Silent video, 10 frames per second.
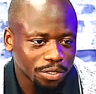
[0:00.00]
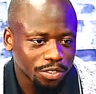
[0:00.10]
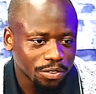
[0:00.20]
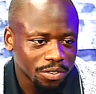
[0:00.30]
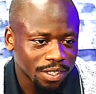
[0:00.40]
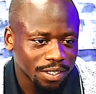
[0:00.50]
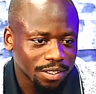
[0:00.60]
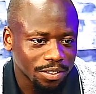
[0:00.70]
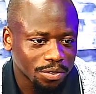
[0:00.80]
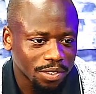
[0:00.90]
you is you tend
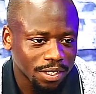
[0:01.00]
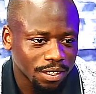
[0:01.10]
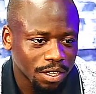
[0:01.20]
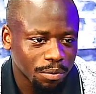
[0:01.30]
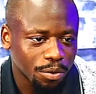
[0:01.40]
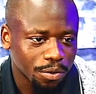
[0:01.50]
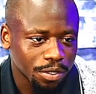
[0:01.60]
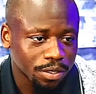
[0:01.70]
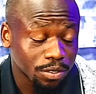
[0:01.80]
to you tend to keep it real.